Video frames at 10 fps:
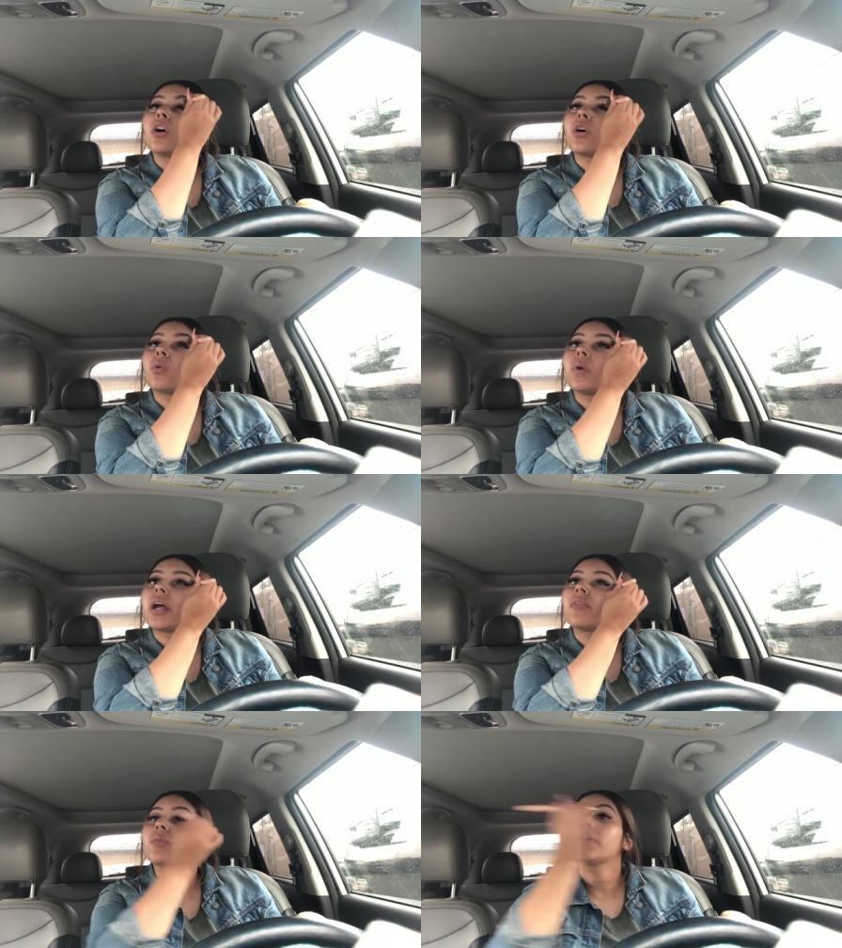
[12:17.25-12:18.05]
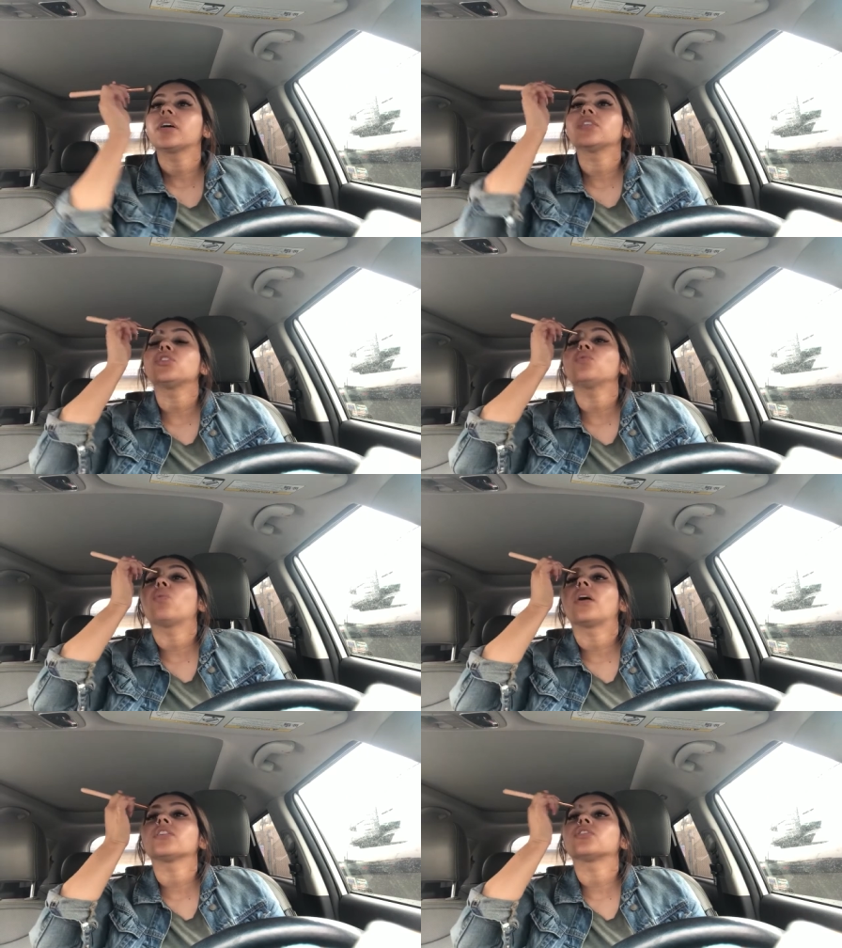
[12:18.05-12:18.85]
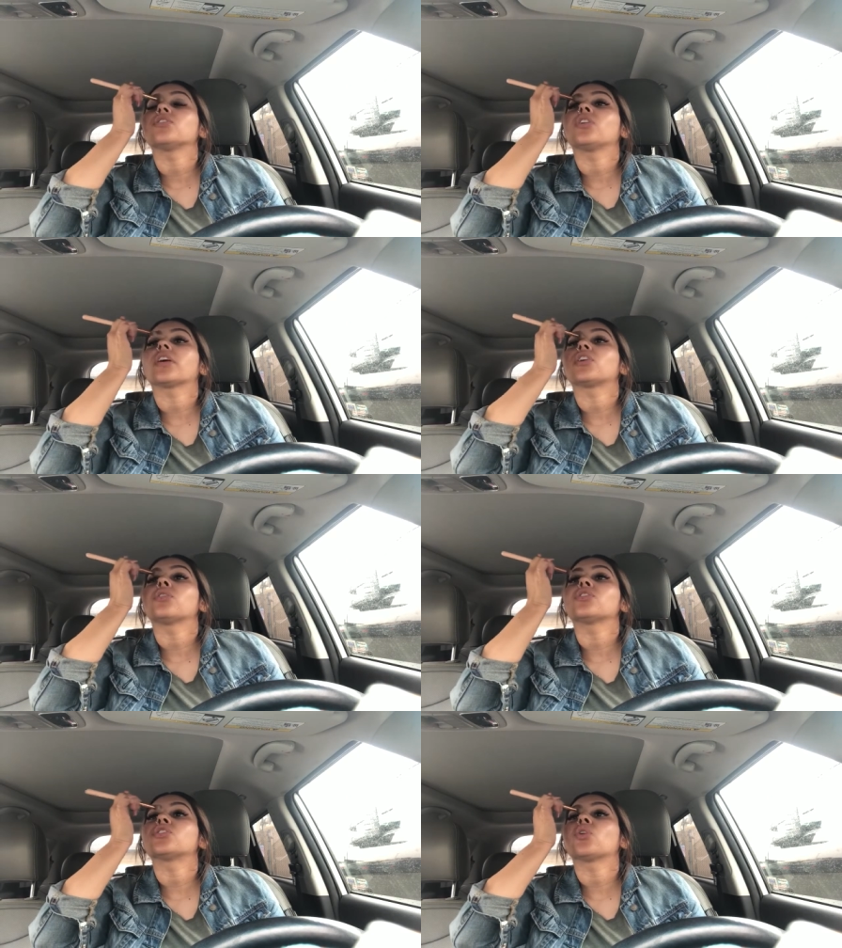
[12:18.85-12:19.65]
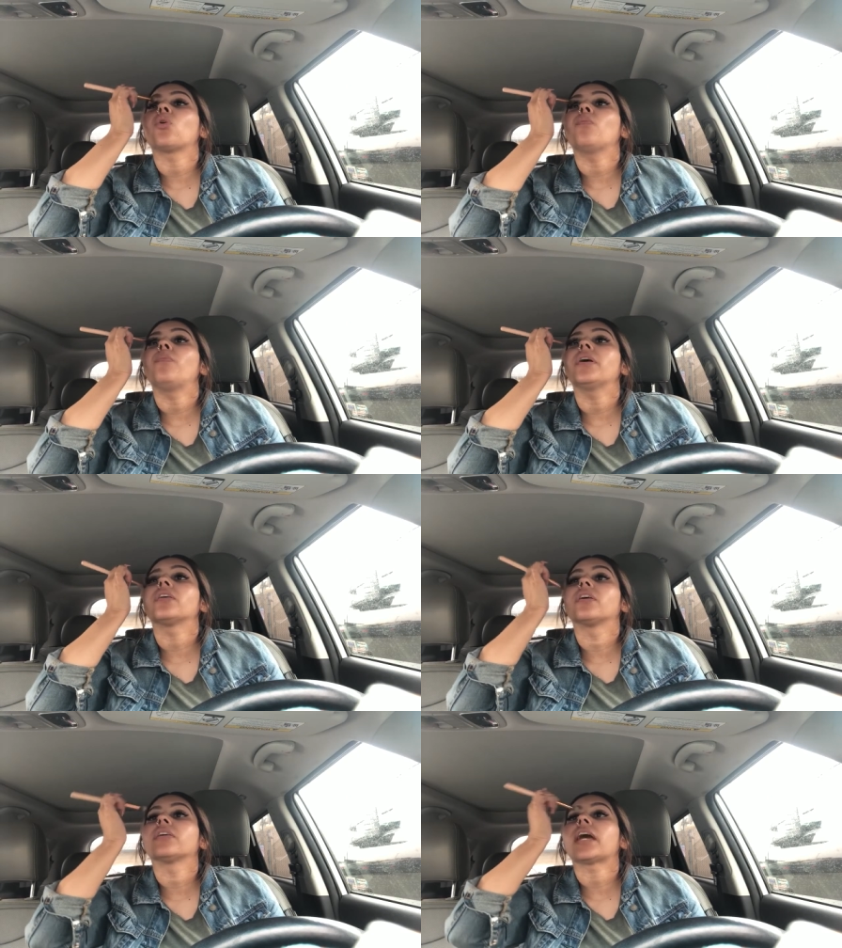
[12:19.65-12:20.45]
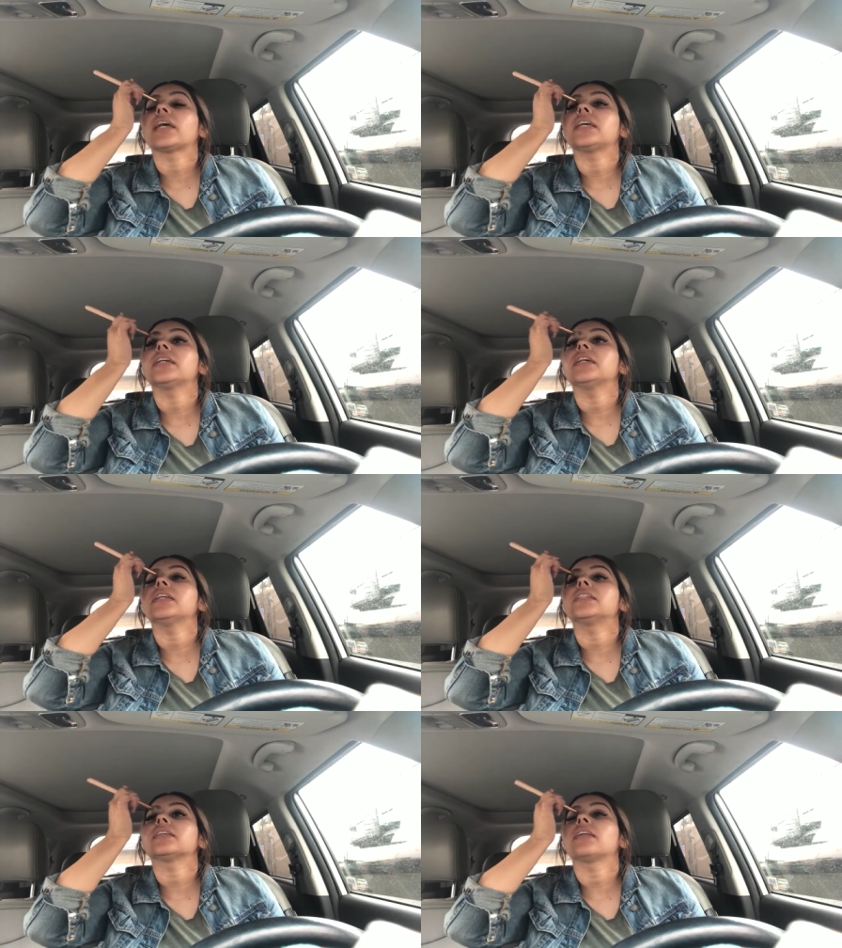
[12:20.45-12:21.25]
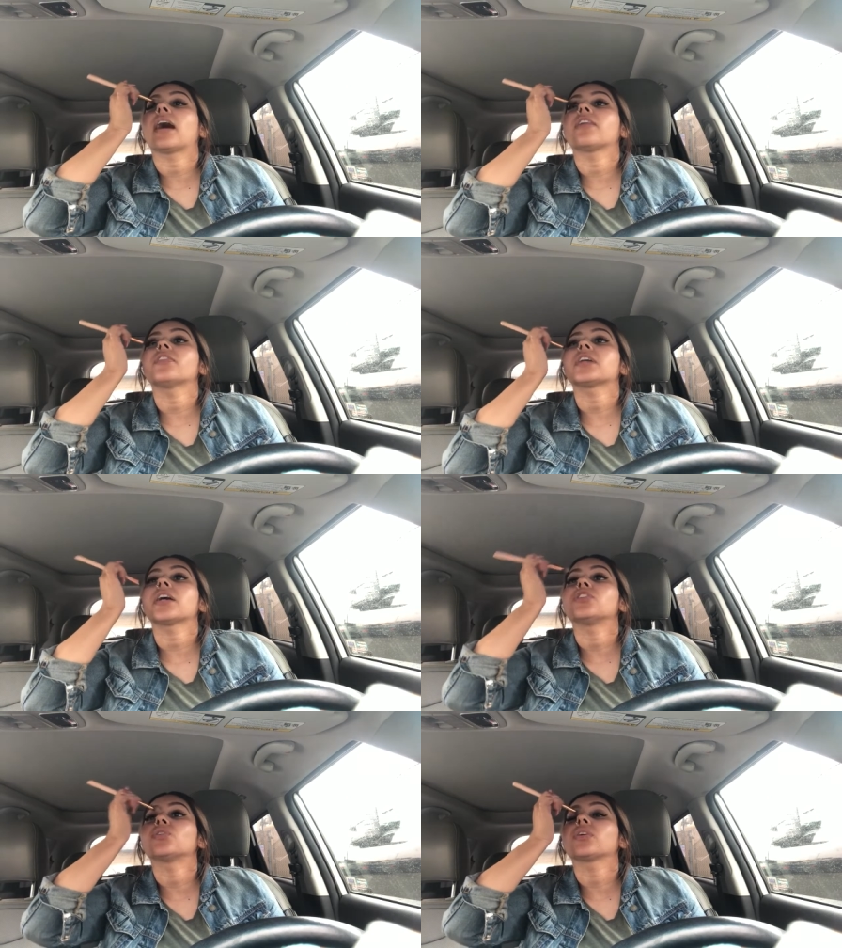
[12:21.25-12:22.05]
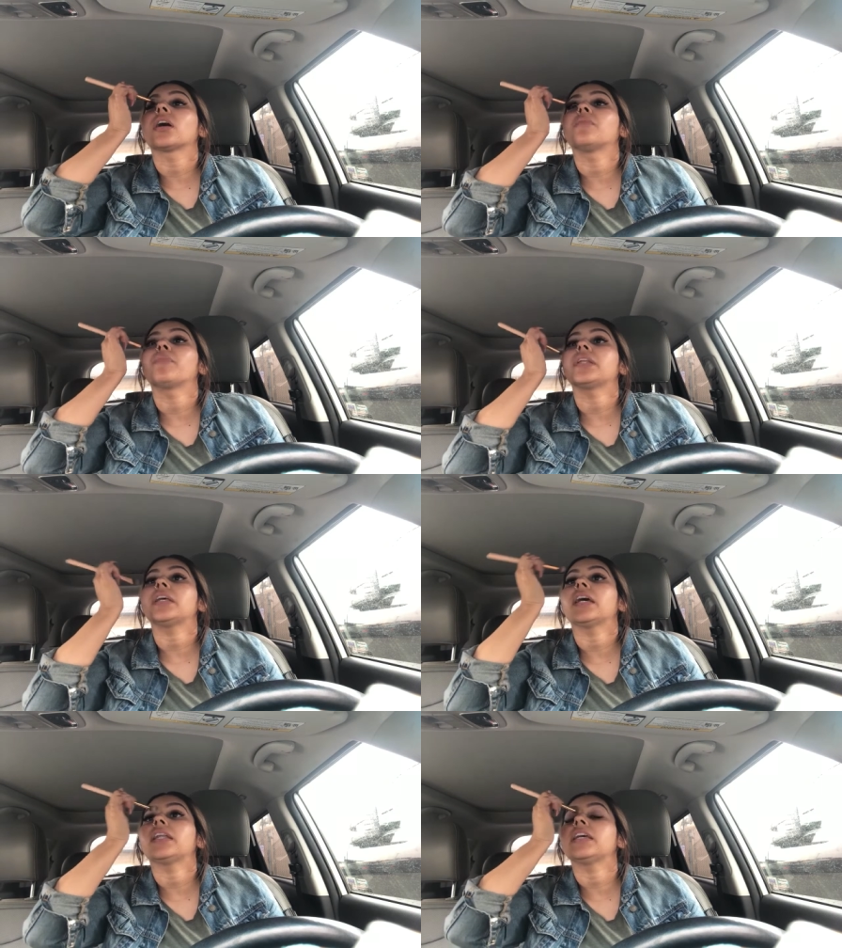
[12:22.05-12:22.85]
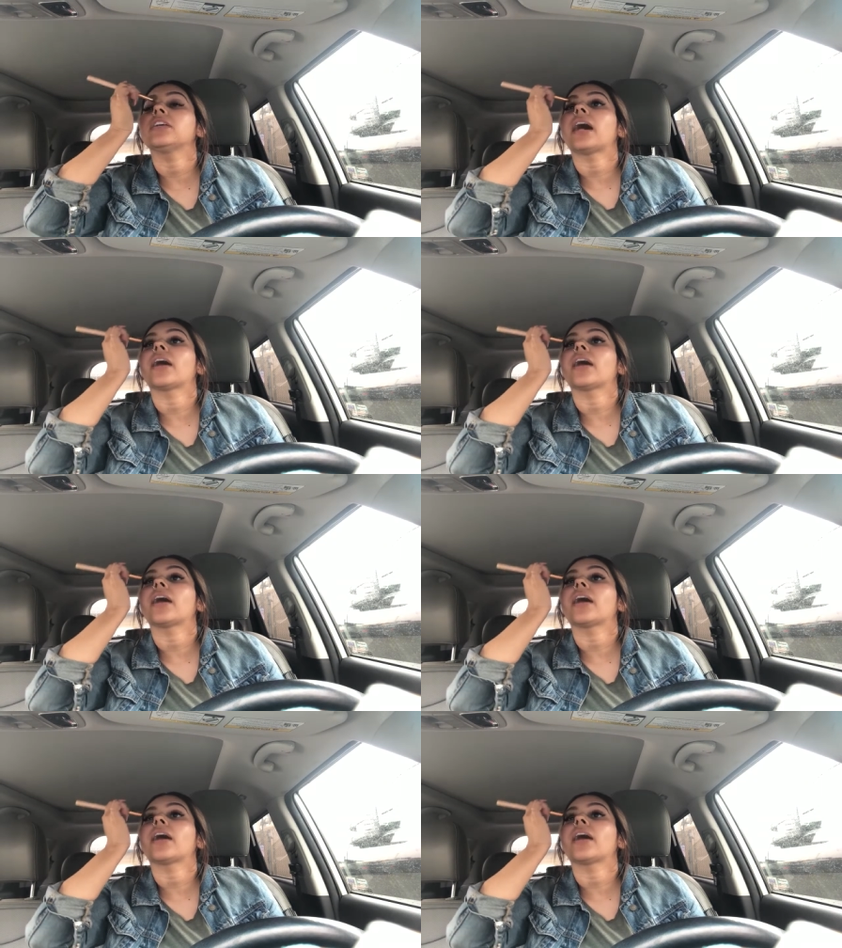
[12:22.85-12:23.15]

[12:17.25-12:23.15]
or whatever because you want to you're like you're so bitter that he didn't advertise your company and he